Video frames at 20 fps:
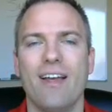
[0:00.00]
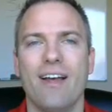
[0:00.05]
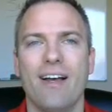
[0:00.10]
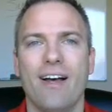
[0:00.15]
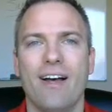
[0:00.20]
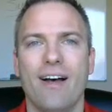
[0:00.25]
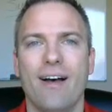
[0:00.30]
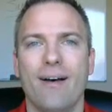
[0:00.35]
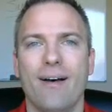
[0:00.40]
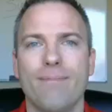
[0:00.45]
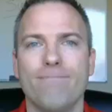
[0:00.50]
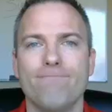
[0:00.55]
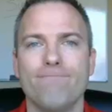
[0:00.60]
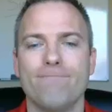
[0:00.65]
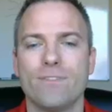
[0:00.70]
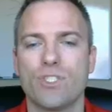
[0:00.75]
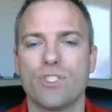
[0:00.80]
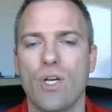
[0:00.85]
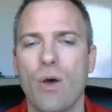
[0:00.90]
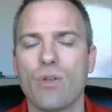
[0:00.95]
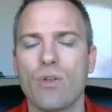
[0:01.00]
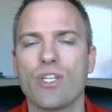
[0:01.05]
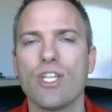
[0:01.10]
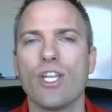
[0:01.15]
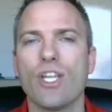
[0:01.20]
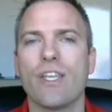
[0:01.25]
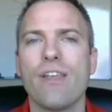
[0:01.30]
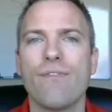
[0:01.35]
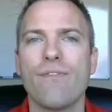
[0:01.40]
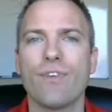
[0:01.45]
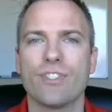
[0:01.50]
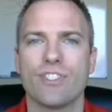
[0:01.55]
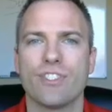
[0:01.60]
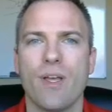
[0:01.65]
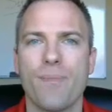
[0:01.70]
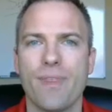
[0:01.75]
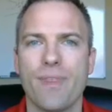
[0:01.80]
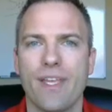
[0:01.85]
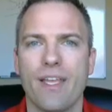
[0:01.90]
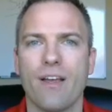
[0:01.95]
So I was looking for
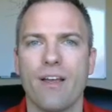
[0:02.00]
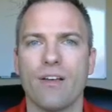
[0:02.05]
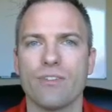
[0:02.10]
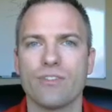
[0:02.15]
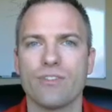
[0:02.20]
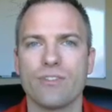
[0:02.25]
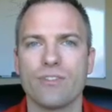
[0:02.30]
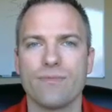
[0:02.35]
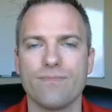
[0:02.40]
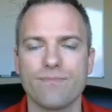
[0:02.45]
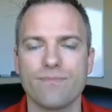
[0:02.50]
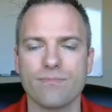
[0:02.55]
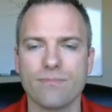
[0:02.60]
something else.